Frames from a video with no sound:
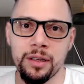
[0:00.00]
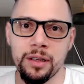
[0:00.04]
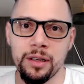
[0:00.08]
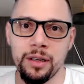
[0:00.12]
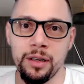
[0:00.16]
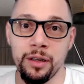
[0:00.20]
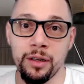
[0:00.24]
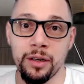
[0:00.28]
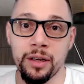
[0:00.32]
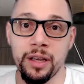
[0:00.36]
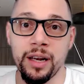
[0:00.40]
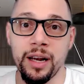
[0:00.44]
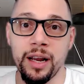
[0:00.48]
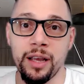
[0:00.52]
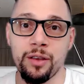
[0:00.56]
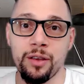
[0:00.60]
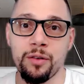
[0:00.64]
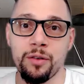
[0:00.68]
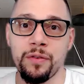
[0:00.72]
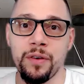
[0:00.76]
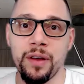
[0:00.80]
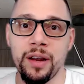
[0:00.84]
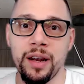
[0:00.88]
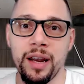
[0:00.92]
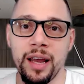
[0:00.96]
looking at
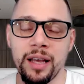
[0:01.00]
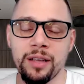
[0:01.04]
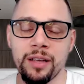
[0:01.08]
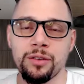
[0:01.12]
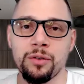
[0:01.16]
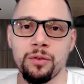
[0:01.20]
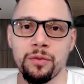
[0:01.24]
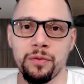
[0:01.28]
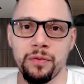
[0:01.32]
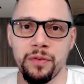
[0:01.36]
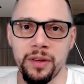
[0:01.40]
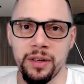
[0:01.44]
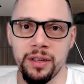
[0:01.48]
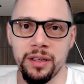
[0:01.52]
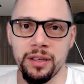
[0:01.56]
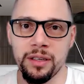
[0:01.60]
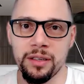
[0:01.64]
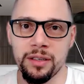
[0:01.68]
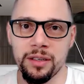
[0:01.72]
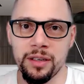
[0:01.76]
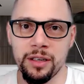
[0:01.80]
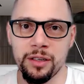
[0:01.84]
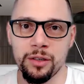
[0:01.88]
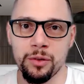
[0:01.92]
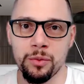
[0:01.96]
your financial
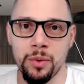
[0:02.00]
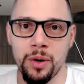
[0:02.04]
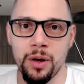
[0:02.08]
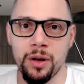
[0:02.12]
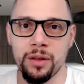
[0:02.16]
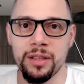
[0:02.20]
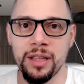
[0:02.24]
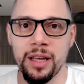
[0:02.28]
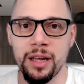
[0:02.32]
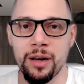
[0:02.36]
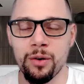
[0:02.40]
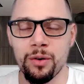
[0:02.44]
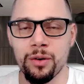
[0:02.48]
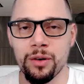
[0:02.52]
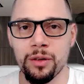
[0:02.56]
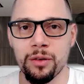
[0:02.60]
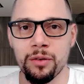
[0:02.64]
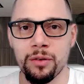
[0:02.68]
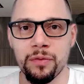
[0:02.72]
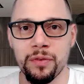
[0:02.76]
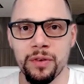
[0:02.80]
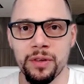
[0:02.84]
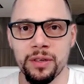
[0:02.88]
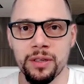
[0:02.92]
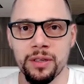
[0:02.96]
fitness as well, not only
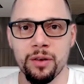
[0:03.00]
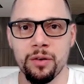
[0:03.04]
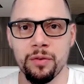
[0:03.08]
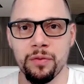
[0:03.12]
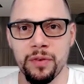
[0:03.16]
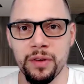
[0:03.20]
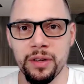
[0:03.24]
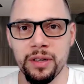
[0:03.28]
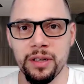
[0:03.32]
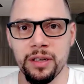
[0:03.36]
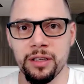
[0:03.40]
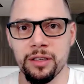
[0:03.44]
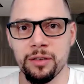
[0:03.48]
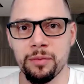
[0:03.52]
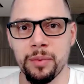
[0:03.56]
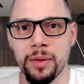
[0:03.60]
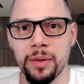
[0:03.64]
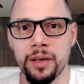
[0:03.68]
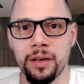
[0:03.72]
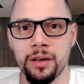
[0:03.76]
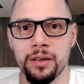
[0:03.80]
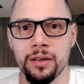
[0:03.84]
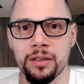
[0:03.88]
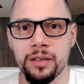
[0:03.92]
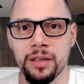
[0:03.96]
your physical fitness,
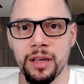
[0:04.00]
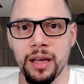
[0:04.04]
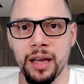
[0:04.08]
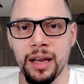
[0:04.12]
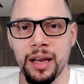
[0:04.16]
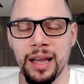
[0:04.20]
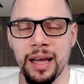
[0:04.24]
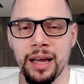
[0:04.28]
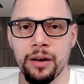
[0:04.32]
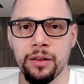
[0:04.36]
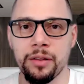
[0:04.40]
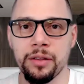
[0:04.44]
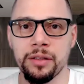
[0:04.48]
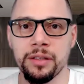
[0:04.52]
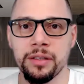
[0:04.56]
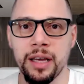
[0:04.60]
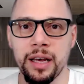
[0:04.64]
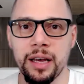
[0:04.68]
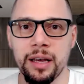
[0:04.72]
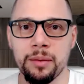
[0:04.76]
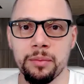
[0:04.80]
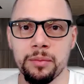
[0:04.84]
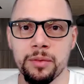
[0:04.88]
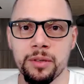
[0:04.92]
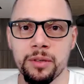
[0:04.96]
because a lot of the
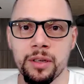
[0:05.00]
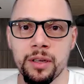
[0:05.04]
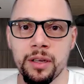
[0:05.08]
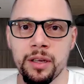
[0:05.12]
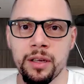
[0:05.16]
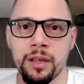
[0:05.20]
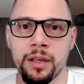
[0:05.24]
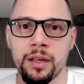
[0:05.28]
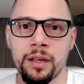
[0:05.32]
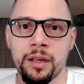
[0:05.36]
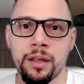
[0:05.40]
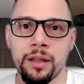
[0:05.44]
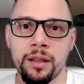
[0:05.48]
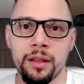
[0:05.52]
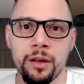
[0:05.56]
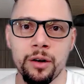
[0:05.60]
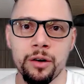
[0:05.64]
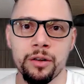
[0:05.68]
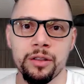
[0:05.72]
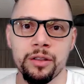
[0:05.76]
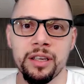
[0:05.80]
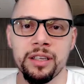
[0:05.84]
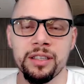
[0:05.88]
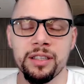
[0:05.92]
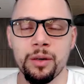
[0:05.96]
times there
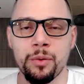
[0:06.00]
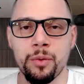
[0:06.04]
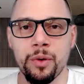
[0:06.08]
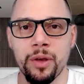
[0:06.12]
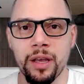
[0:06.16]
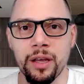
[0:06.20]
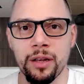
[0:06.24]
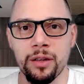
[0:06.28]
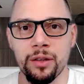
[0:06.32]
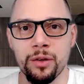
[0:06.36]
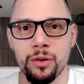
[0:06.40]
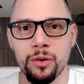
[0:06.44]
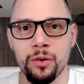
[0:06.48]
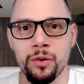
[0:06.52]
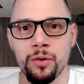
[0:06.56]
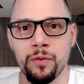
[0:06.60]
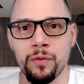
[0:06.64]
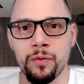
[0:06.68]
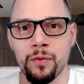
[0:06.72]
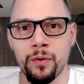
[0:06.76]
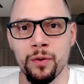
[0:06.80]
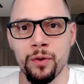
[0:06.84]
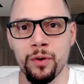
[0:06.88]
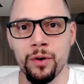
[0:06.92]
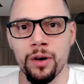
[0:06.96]
are things that we can do
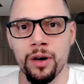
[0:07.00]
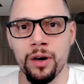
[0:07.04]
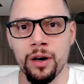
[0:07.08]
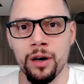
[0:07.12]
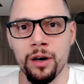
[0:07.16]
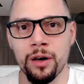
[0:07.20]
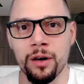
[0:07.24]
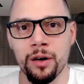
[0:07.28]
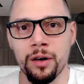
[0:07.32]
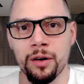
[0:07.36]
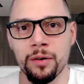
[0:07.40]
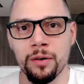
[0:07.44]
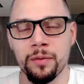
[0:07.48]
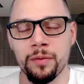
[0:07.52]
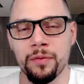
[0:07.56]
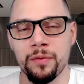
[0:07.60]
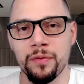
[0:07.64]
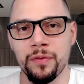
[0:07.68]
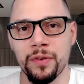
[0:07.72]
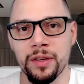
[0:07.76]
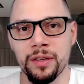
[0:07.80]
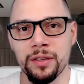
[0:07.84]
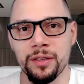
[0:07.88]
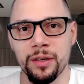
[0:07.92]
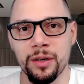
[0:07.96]
for our
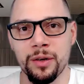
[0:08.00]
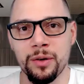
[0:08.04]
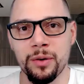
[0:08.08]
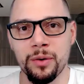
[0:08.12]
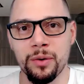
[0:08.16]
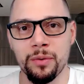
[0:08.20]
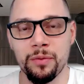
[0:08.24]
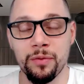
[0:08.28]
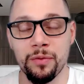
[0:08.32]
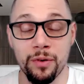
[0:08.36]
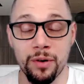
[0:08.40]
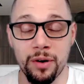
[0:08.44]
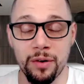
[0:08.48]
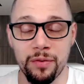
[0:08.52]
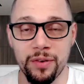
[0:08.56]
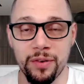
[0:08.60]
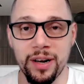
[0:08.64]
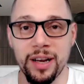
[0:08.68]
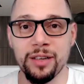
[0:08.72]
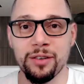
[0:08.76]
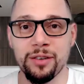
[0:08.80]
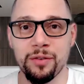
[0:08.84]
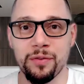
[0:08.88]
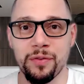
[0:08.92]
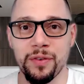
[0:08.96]

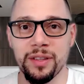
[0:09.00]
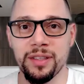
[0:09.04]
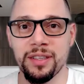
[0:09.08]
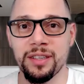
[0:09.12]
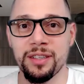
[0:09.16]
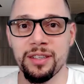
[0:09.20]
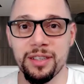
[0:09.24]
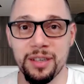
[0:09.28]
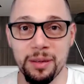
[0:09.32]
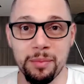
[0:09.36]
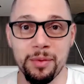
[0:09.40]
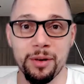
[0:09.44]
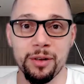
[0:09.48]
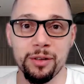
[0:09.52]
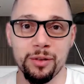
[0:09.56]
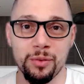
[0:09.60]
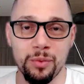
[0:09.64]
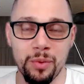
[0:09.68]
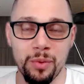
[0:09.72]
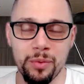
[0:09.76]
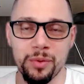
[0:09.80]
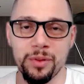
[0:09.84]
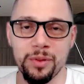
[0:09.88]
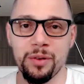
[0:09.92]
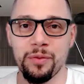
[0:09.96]
financial fitness, similar to
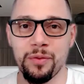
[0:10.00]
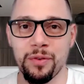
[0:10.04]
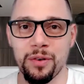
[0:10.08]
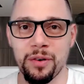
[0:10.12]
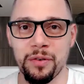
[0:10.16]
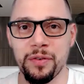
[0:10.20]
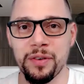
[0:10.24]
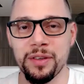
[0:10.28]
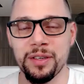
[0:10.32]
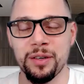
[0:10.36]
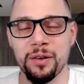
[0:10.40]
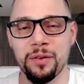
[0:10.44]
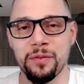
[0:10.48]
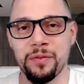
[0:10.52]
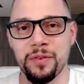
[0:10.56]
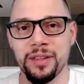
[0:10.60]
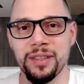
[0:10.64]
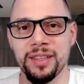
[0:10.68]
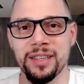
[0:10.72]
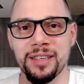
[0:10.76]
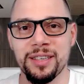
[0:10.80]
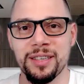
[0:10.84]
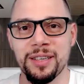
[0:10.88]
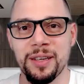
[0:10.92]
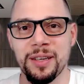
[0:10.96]
what we do for our physical
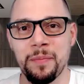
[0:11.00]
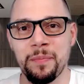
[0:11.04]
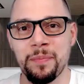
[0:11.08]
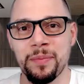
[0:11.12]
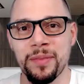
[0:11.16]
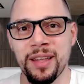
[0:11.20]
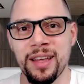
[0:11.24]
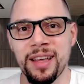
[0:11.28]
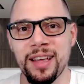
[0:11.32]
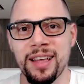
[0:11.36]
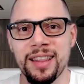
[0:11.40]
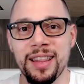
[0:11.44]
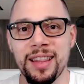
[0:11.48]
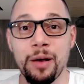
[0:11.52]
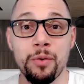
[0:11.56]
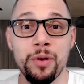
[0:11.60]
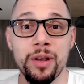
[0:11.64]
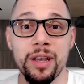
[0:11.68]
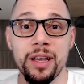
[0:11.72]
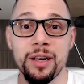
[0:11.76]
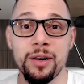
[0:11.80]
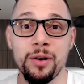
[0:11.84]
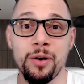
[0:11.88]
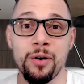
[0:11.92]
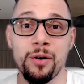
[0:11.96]
fitness, that we
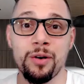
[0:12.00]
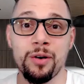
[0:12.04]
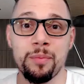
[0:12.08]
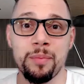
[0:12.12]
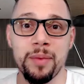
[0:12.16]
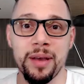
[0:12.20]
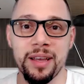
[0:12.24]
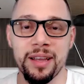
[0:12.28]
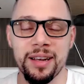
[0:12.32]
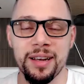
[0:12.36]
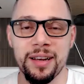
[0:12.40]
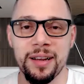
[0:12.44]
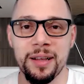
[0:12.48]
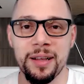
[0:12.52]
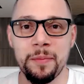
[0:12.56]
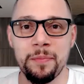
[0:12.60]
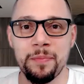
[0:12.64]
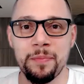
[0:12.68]
can automate